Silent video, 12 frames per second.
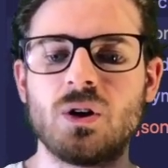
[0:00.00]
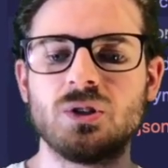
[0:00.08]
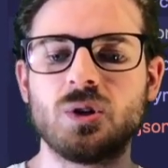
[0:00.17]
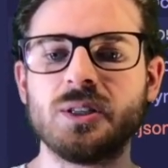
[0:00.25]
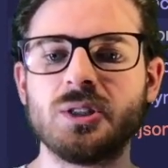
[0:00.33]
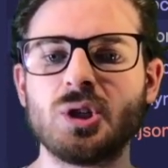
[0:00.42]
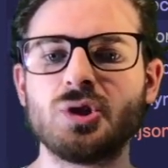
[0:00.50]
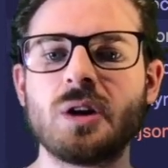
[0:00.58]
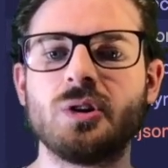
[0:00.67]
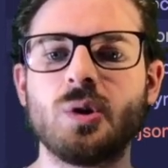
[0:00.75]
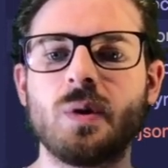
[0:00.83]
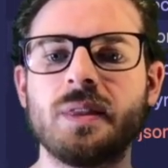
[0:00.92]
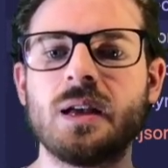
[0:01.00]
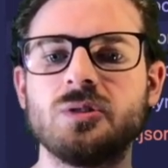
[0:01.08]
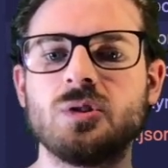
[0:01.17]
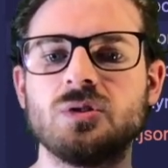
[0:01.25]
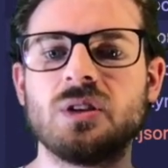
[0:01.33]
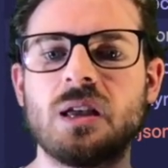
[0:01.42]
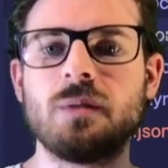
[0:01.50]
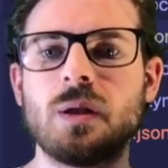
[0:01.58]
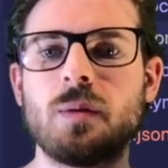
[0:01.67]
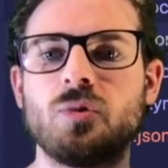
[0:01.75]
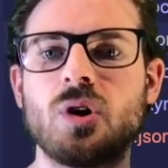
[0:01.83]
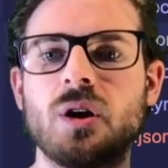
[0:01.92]
So let's just try doing that. So I'll say
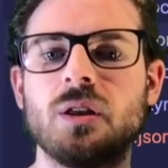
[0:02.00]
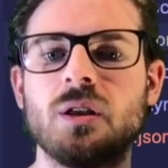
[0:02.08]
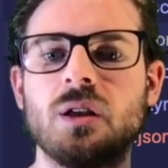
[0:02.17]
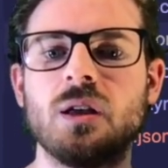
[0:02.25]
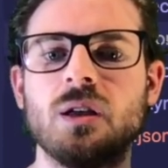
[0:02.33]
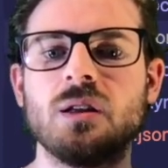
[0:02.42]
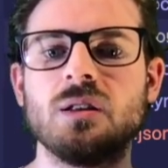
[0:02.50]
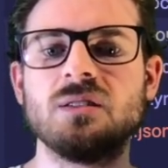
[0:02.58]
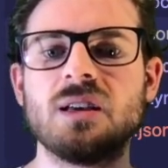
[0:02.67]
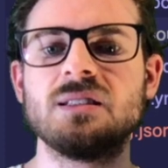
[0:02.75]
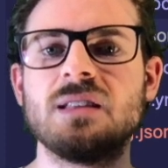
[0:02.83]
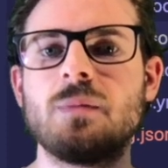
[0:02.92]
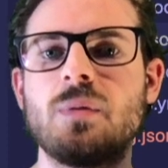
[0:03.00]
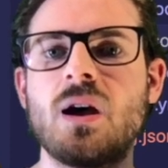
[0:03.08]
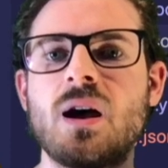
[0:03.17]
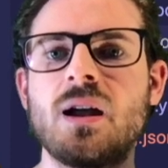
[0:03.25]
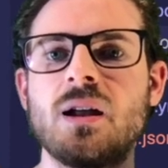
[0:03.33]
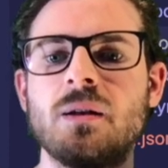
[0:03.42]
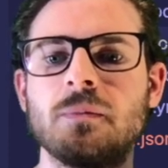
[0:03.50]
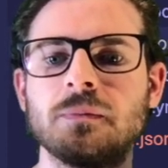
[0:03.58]
npm run test API.